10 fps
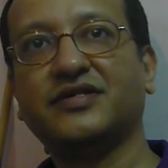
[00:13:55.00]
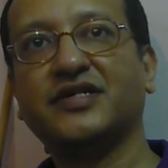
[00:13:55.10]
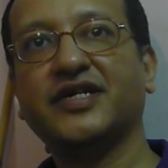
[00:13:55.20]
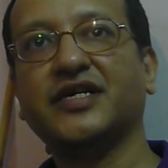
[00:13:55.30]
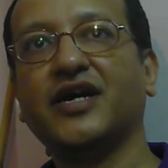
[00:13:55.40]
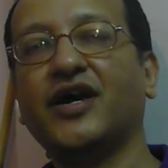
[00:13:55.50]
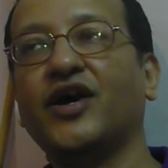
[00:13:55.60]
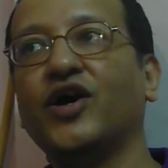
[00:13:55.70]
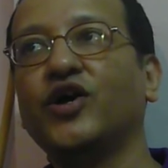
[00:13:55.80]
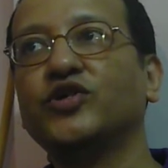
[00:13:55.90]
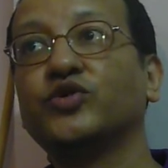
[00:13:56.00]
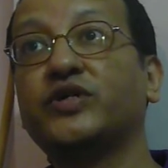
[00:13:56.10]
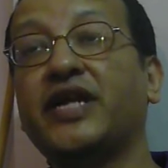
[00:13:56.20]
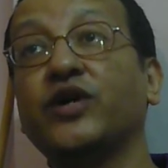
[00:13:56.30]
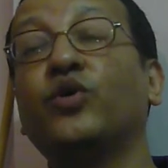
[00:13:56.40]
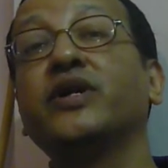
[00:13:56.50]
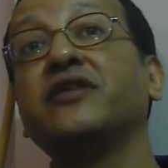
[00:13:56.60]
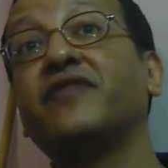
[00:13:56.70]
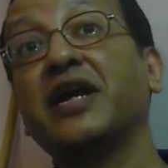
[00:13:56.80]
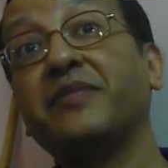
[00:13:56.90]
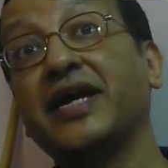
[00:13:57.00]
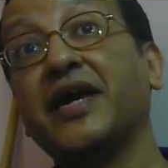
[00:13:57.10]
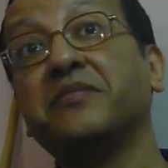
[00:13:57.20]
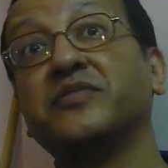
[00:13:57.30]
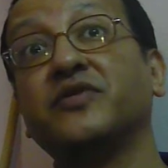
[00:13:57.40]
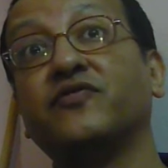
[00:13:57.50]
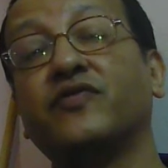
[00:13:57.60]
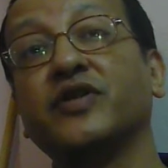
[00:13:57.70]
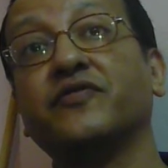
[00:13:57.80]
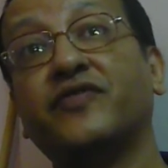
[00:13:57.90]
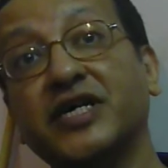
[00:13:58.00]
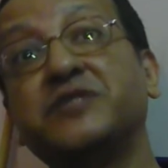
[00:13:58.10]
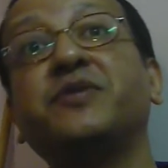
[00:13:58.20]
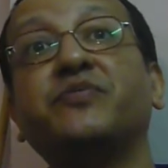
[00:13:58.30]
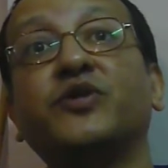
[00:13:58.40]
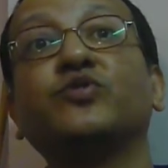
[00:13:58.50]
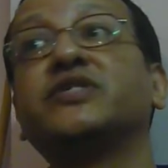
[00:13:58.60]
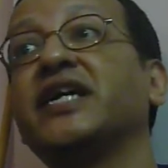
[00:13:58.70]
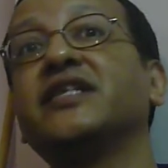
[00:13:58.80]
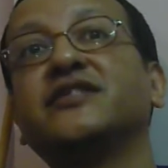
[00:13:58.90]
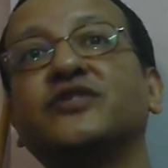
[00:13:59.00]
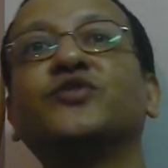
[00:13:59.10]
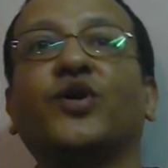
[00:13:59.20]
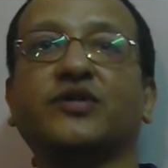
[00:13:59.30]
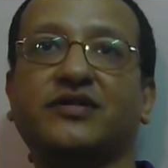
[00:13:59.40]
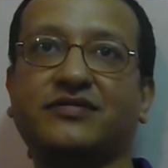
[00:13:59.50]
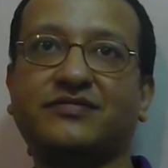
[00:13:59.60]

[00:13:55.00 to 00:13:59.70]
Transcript: Right? So Tagore in fact became one of the first people to say this is wrong.